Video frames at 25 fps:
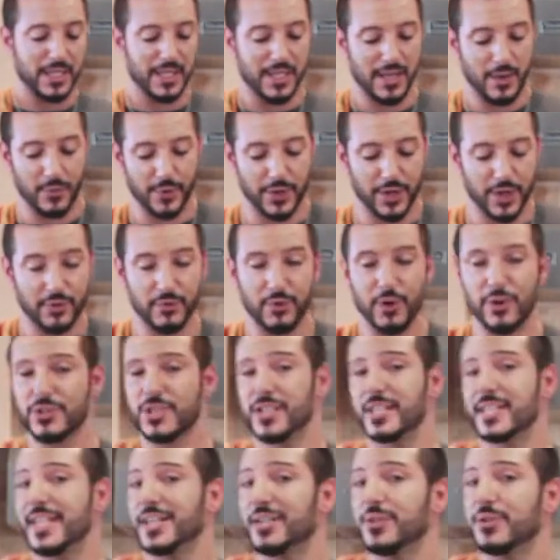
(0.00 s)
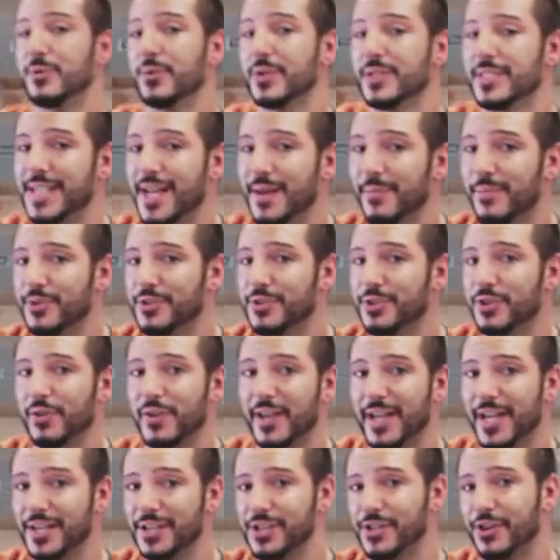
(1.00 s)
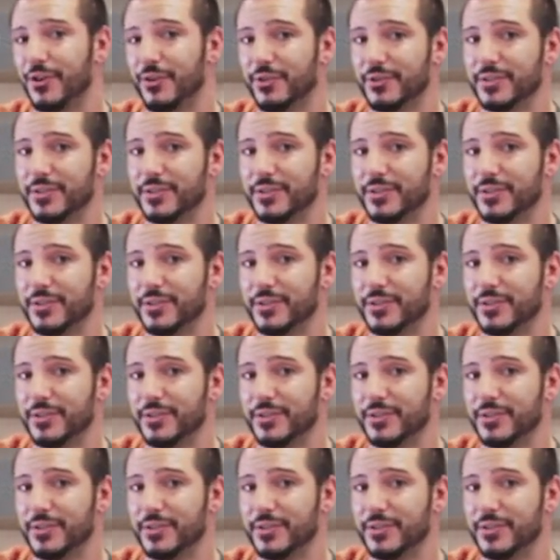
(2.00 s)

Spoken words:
And we're gonna roast this thing to a temperature, internal